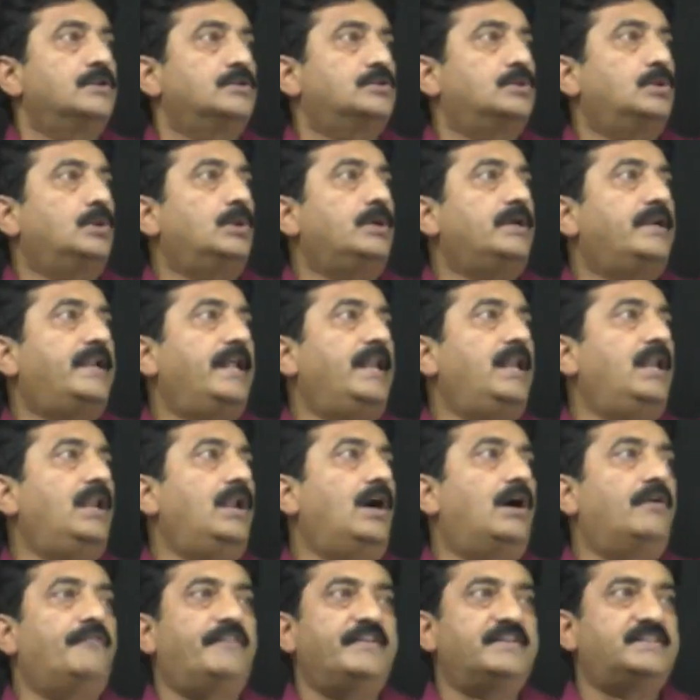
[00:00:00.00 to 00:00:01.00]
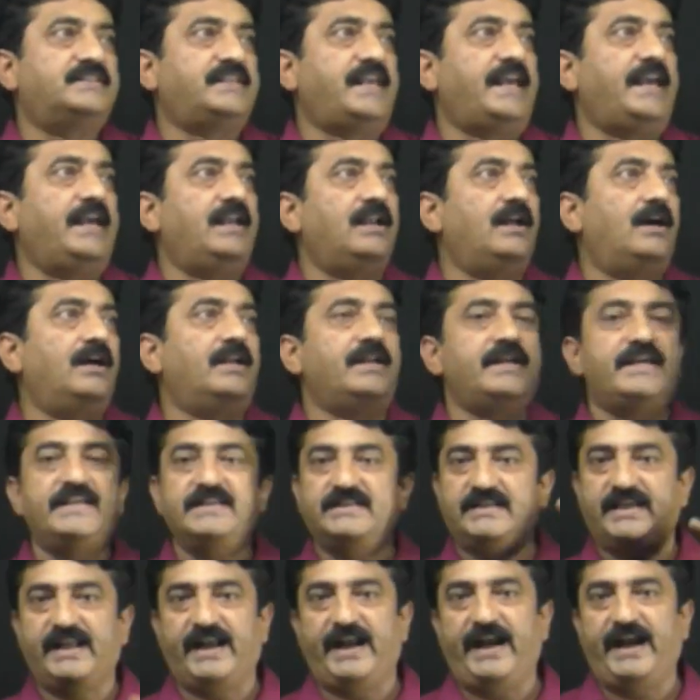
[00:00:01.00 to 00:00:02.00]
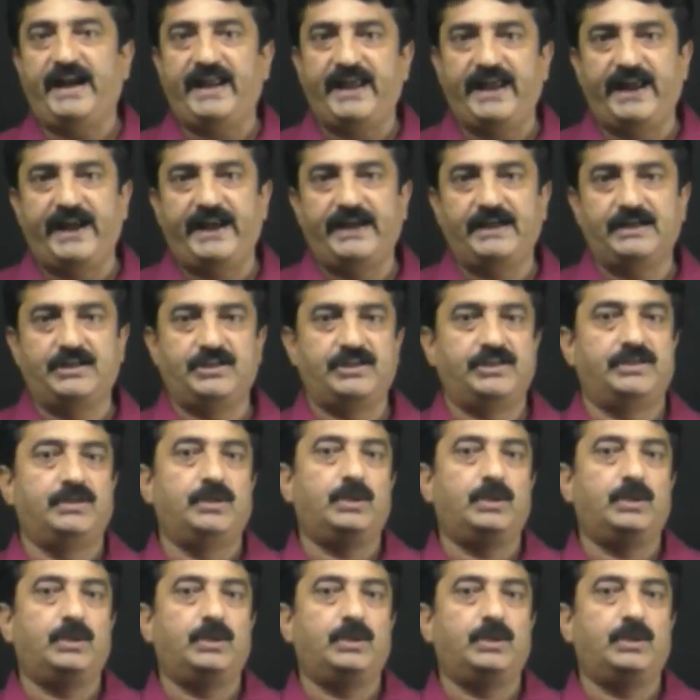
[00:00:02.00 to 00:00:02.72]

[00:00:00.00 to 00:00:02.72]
So del of a scalar is gradient.